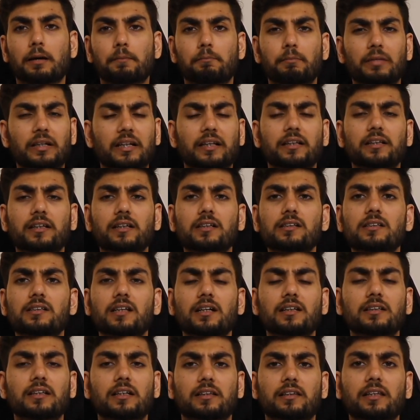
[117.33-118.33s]
Millennials
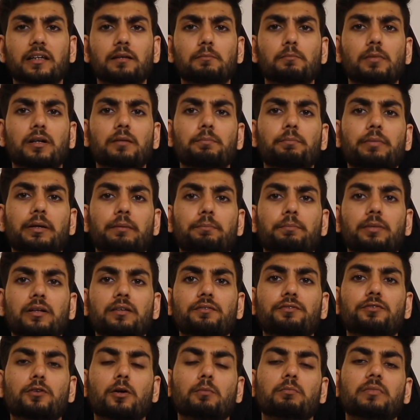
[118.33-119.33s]
are nothing but people
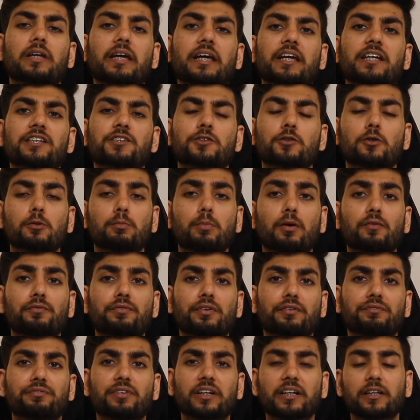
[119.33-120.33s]
from the age group of
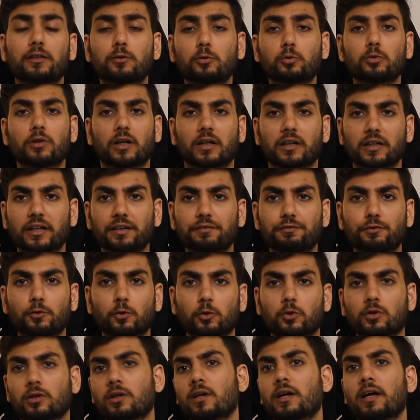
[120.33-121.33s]
15 to
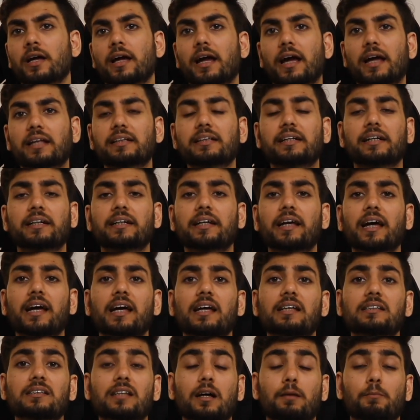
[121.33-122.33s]
34, and India
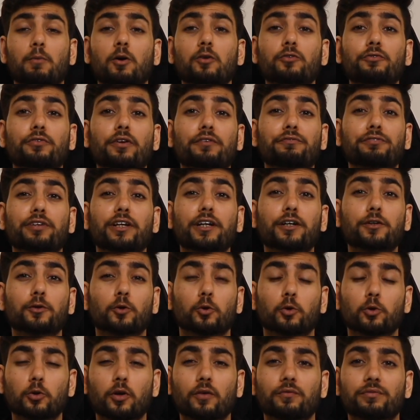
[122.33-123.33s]
has about 50
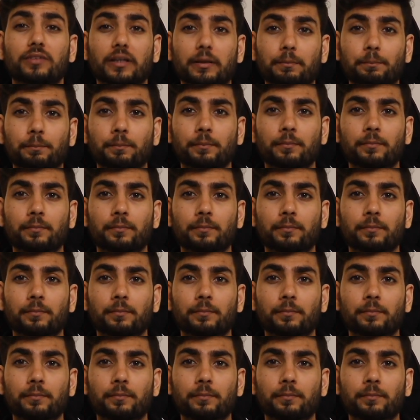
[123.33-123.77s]
crore of them.